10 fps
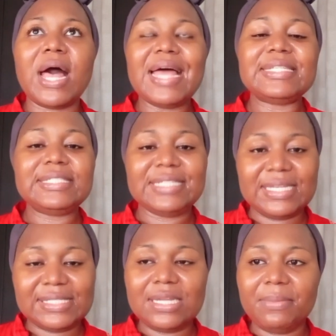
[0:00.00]
adding
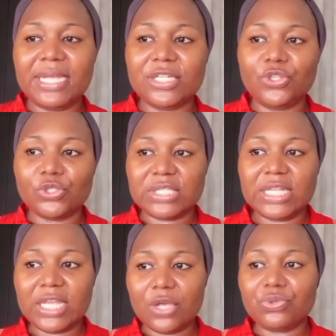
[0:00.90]
niacinamide in your
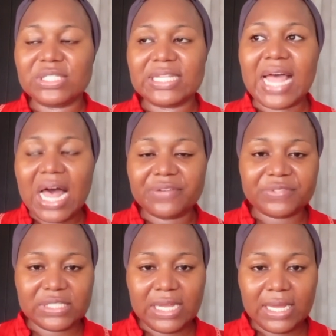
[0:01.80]
skincare routine
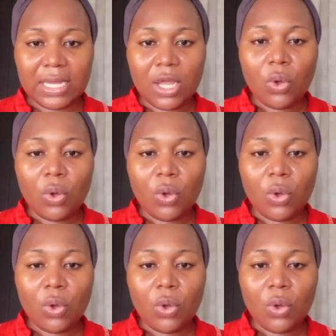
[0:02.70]
after